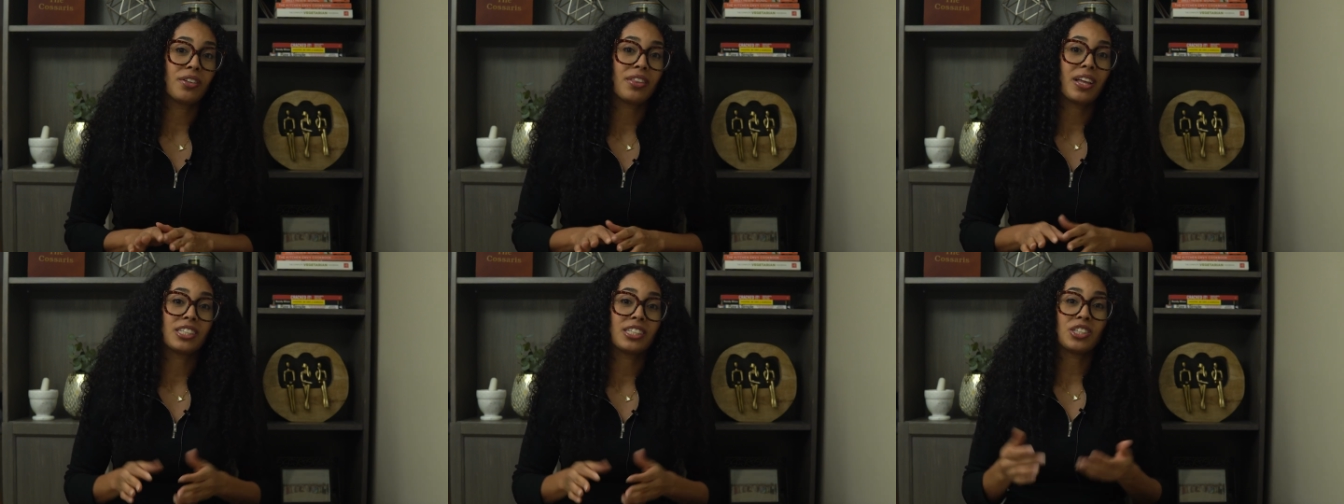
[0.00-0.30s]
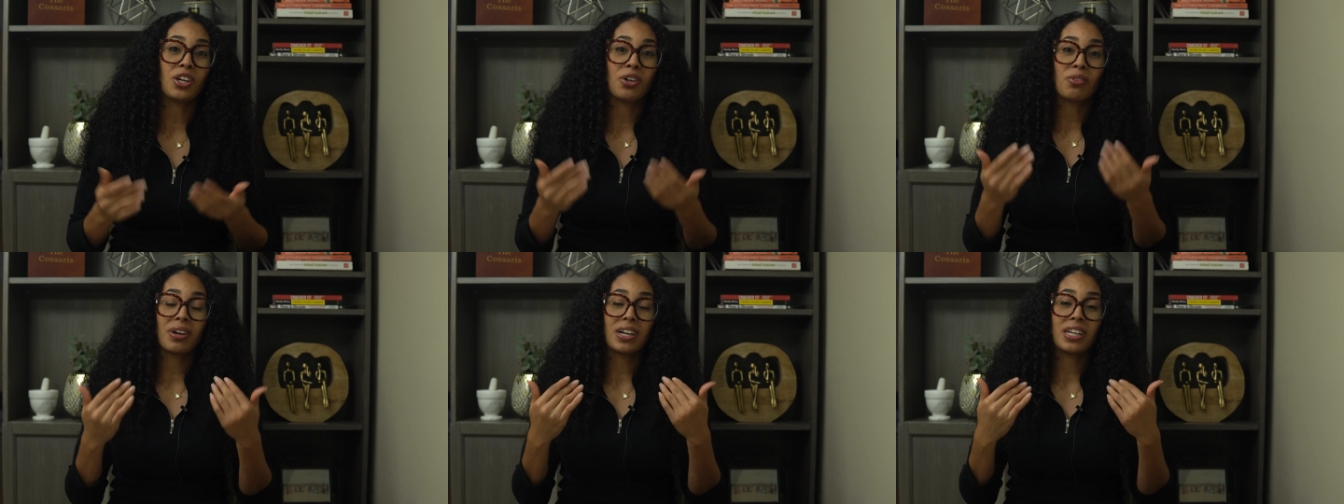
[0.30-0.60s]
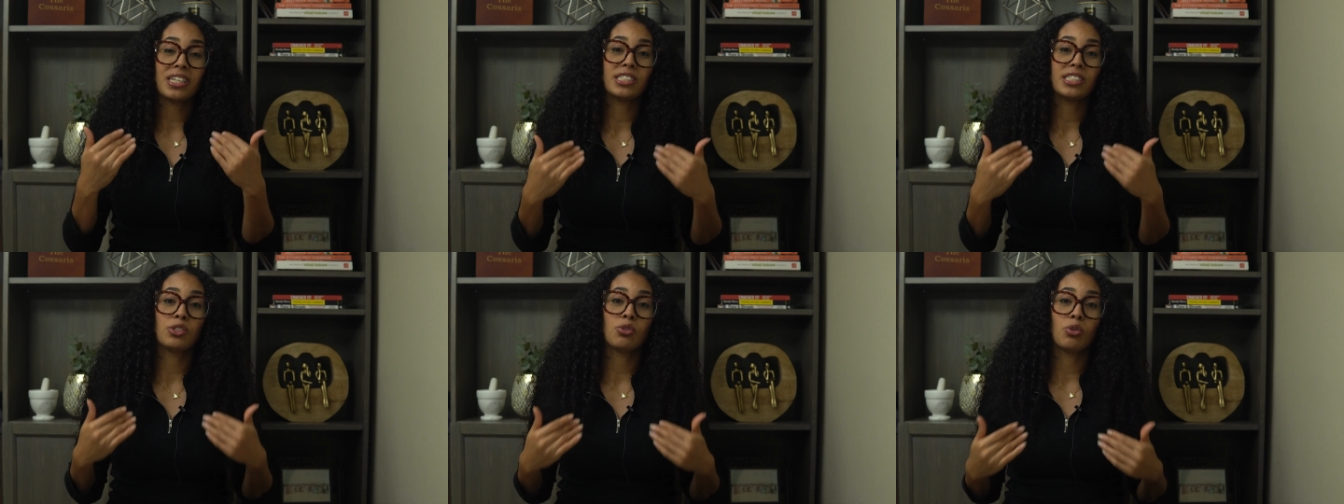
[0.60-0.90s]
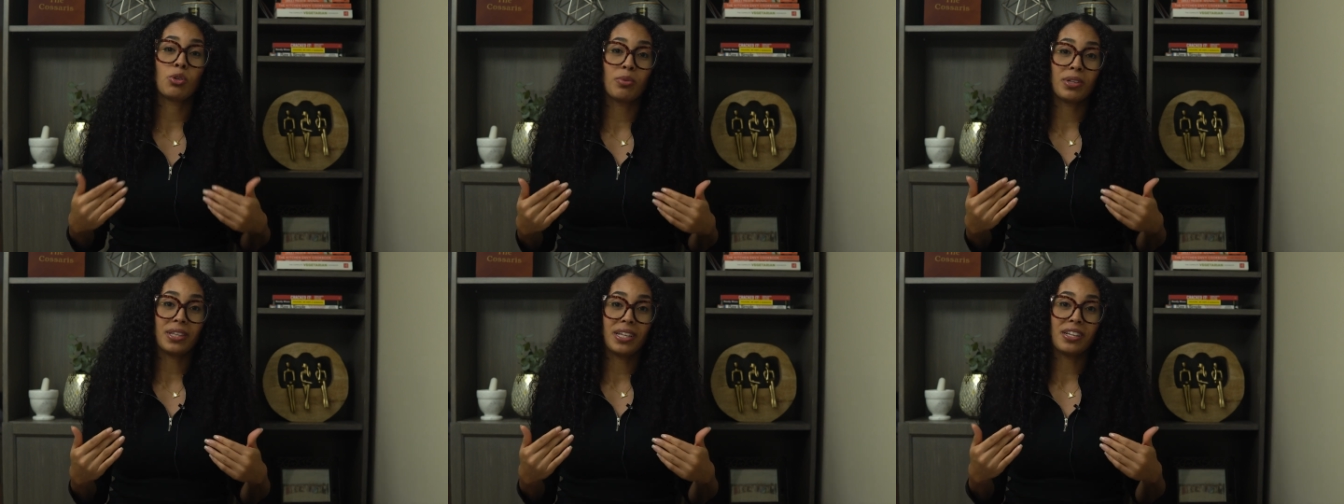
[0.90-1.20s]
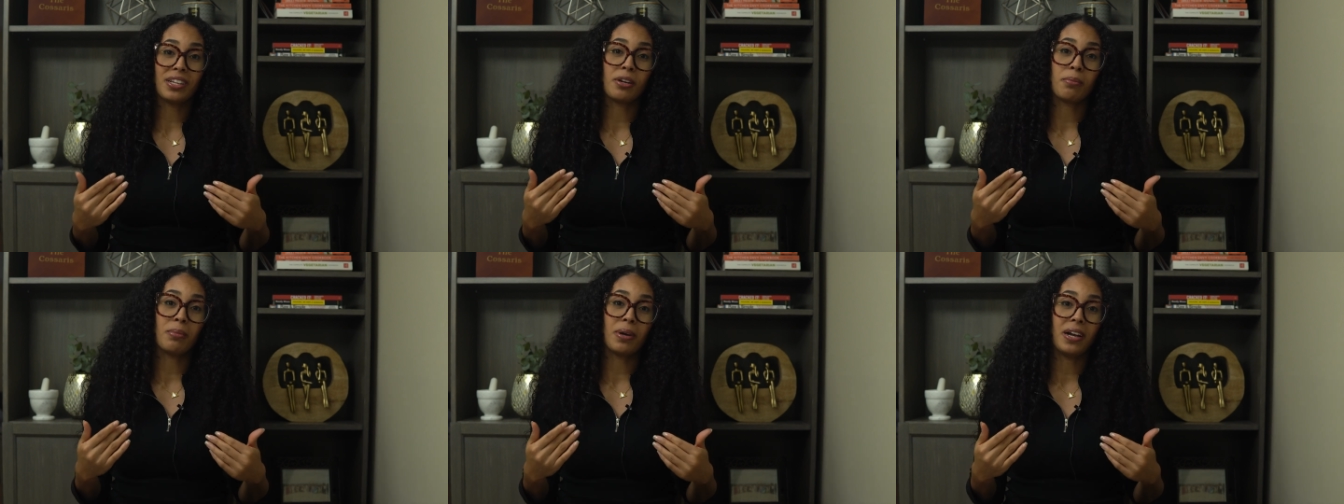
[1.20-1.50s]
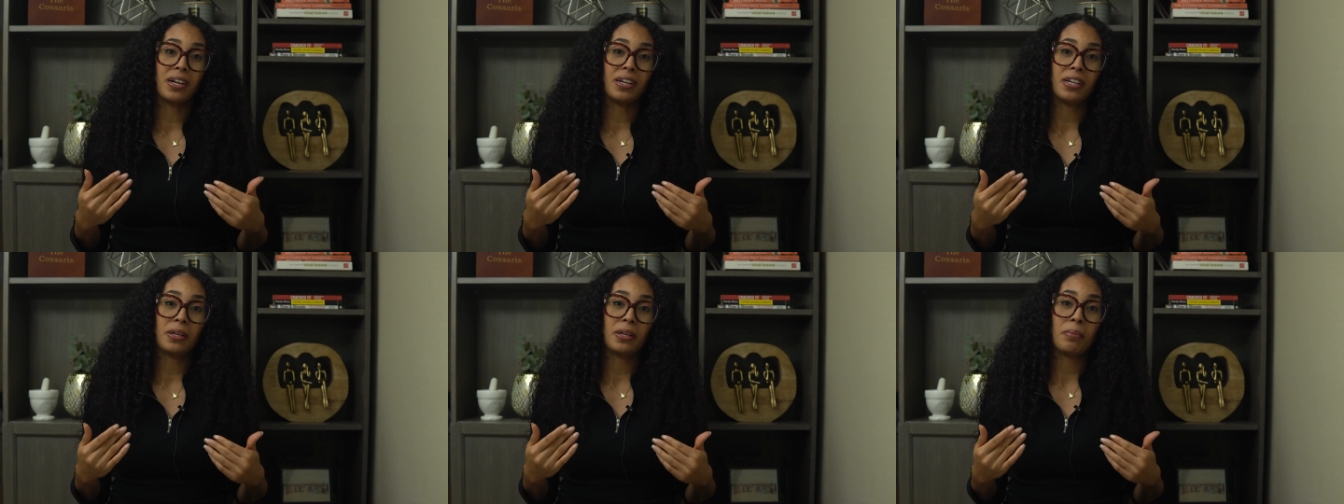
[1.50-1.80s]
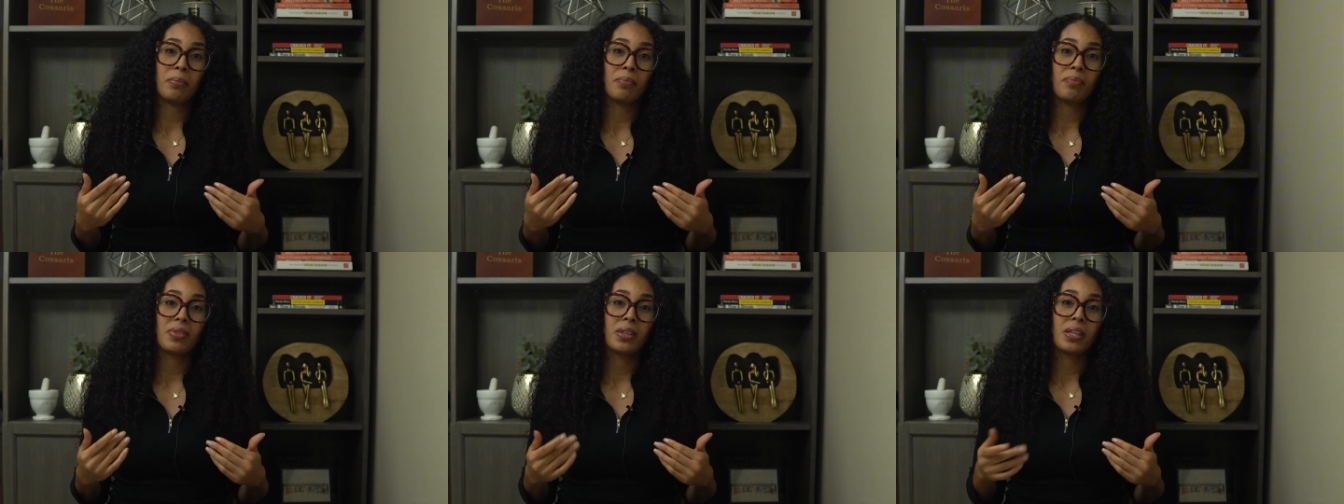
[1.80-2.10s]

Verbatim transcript: that's already stored within your body.